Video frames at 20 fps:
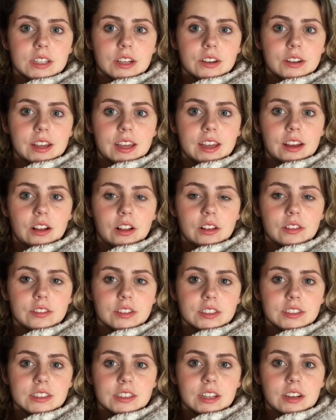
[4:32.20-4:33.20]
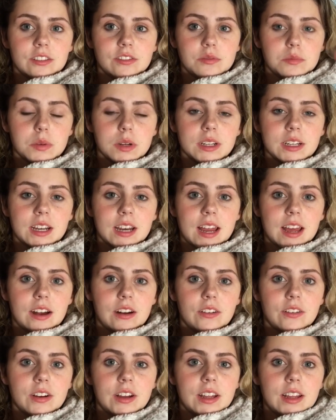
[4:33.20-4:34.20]
go get all of her stuff printed
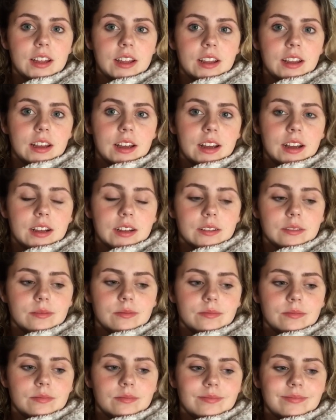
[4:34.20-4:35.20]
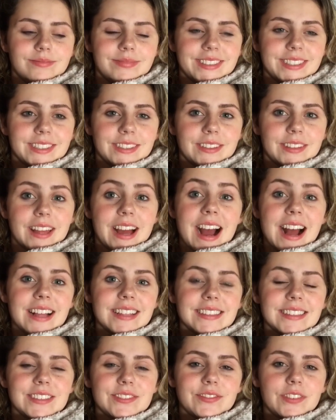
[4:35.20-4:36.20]
out. So
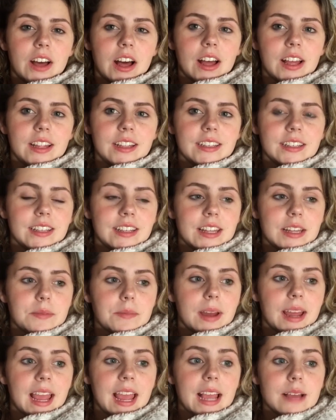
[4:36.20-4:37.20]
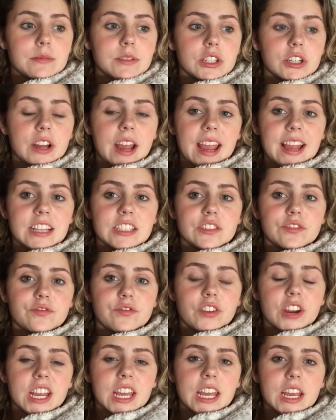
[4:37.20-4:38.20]
that's fun. And then my hamster ate his
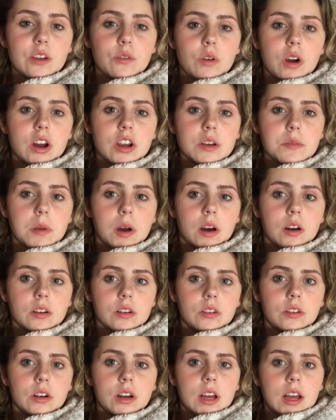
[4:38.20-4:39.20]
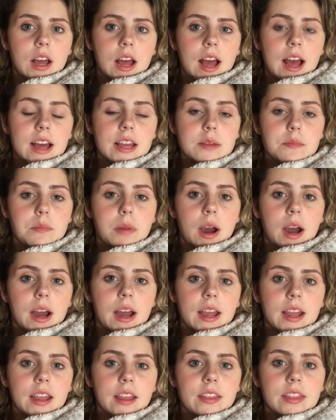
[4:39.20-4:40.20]
freaking water bottle. I had to
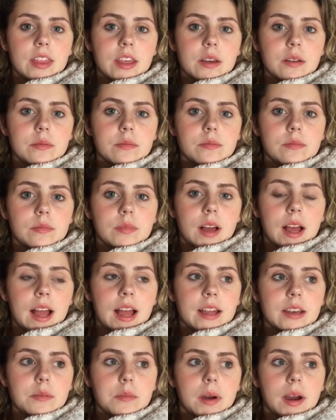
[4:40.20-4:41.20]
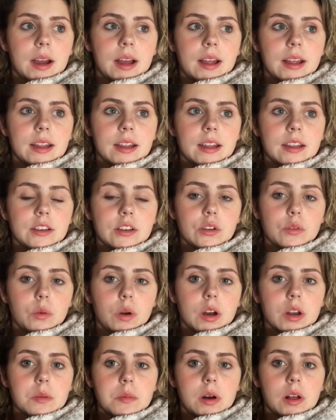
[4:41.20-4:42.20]
buy a new
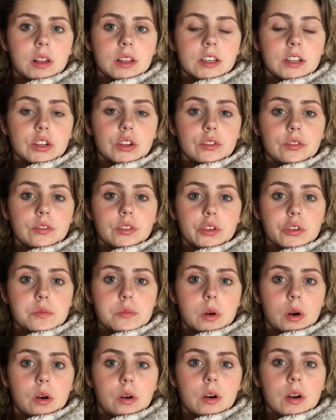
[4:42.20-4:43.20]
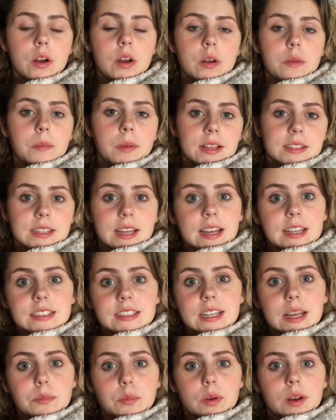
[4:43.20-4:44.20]
water bottle and a new food bowl because I had to
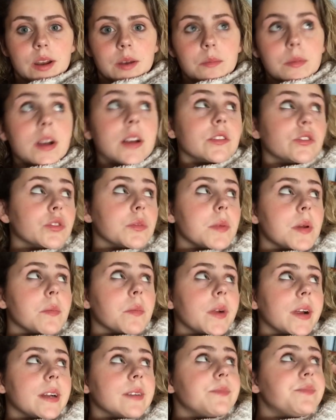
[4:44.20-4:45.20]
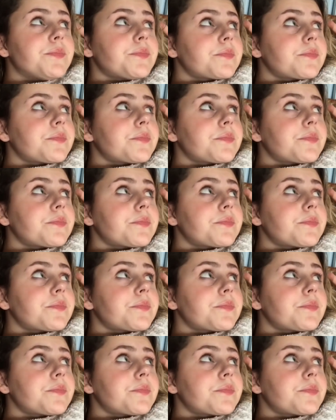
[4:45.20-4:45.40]
separate them, because remember